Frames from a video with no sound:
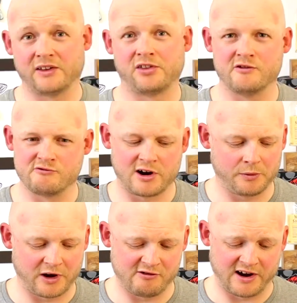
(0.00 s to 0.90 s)
that's the right
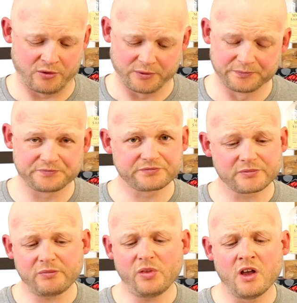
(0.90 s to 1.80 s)
way round.
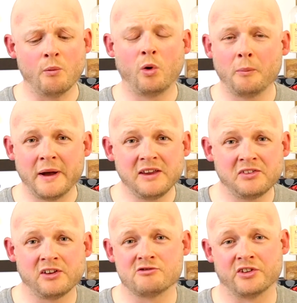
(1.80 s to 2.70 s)
And what makes
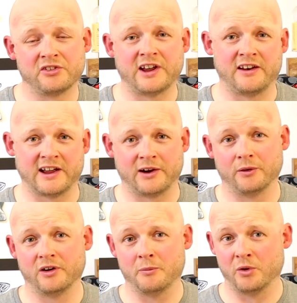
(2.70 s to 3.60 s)
this rod stand
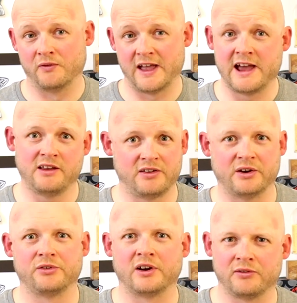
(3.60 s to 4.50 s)
out above anything
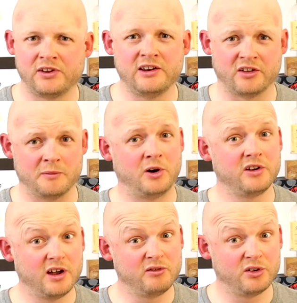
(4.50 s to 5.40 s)
else I've seen on the
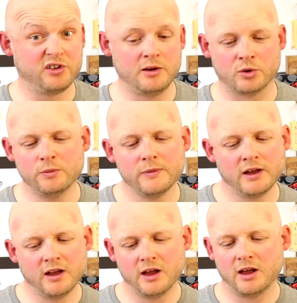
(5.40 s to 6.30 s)
market, I've not seen them all,
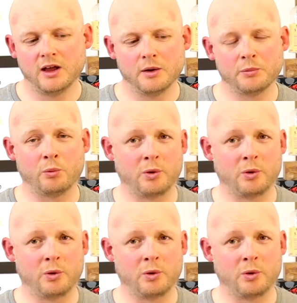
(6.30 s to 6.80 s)
but